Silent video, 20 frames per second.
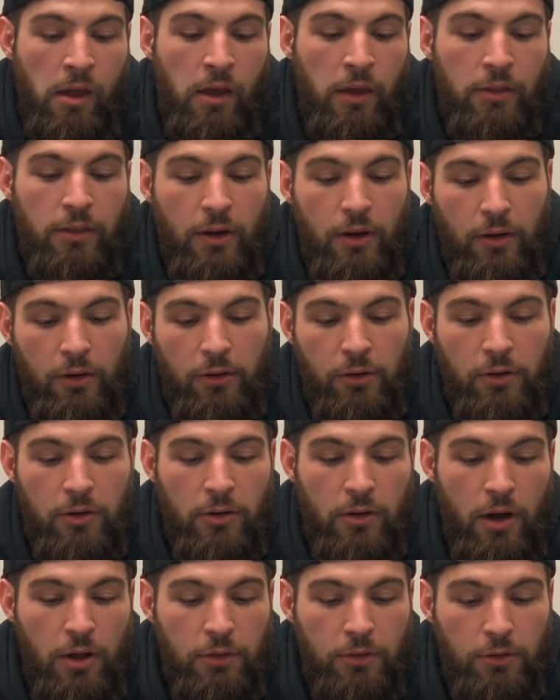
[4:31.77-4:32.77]
There are
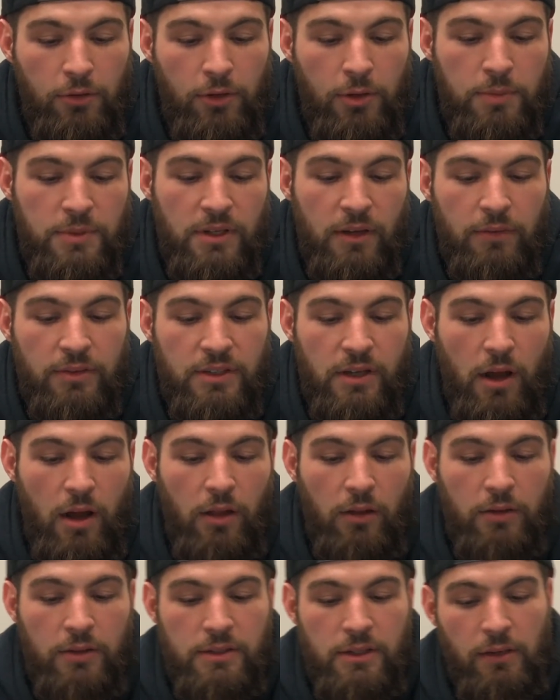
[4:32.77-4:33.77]
other groups of
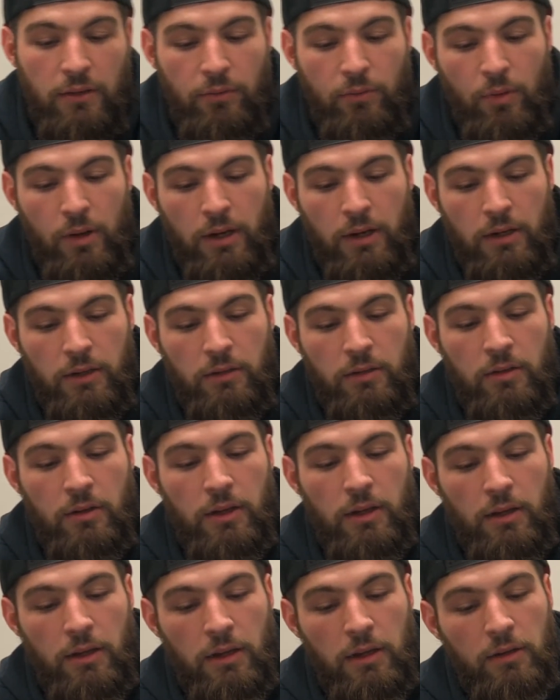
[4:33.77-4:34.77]
scholars that have weighed
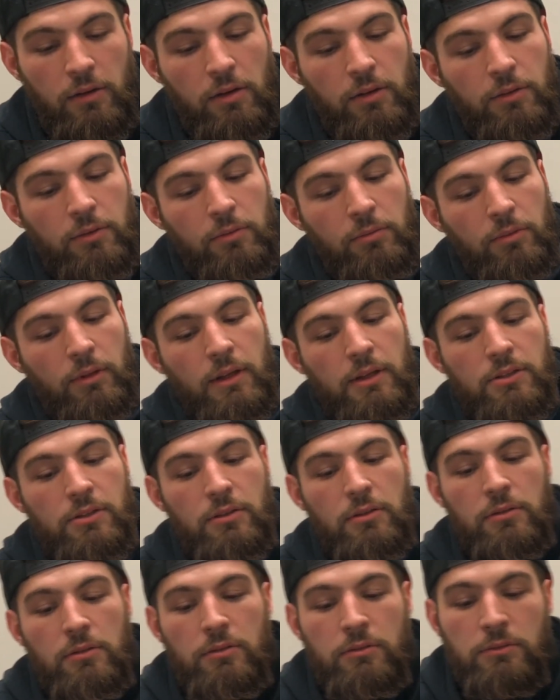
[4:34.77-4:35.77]
in on the
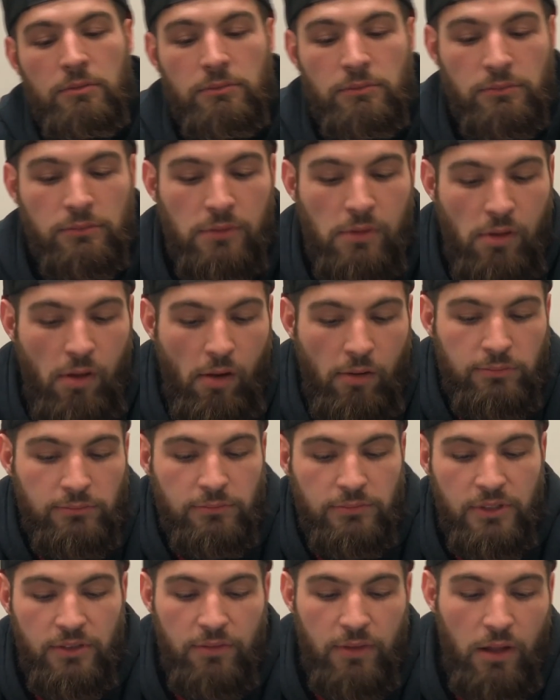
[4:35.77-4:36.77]
relational
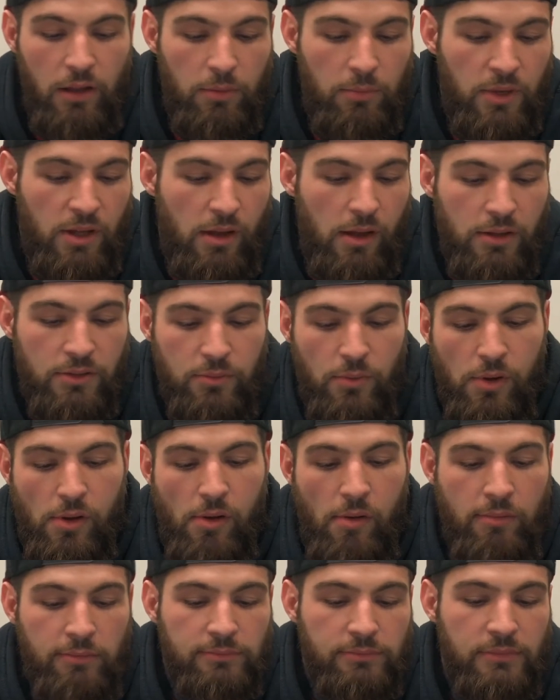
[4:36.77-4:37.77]
development as
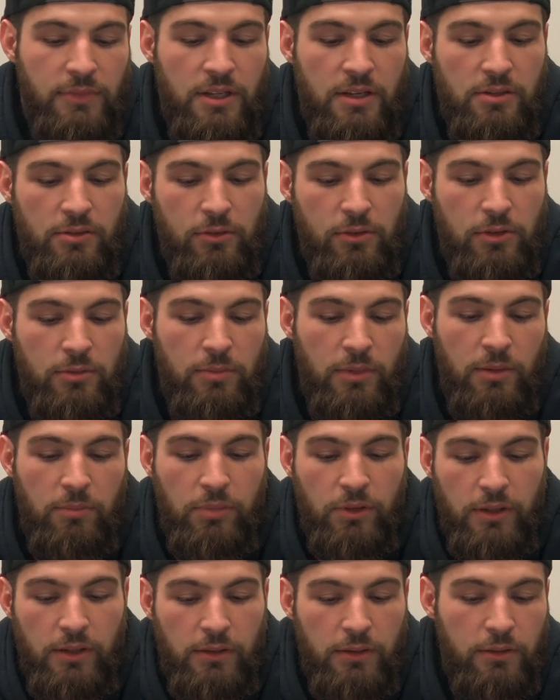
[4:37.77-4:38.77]
well. This group
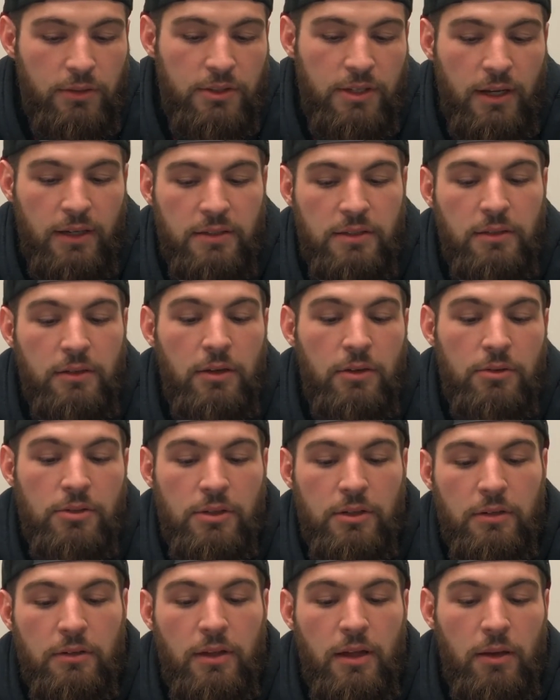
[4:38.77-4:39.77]
completely rejects the
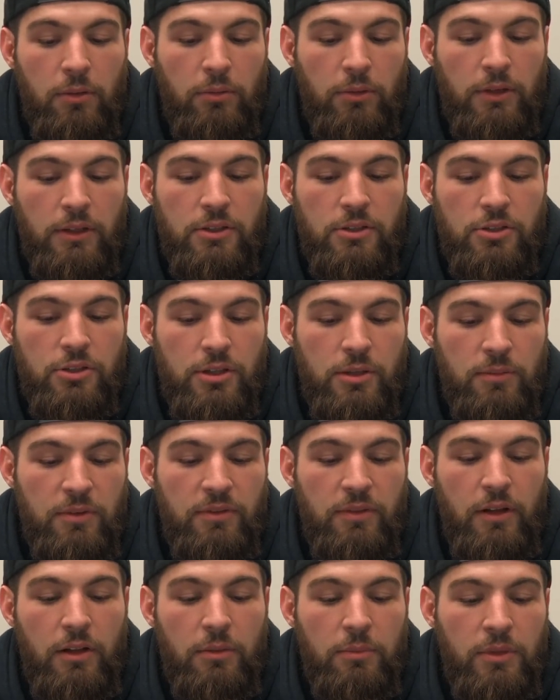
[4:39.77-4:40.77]
notion that relationship
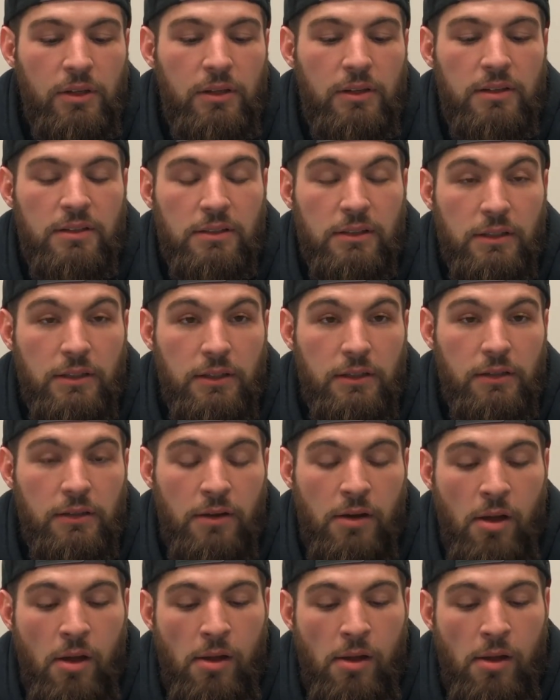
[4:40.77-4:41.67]
development is linear.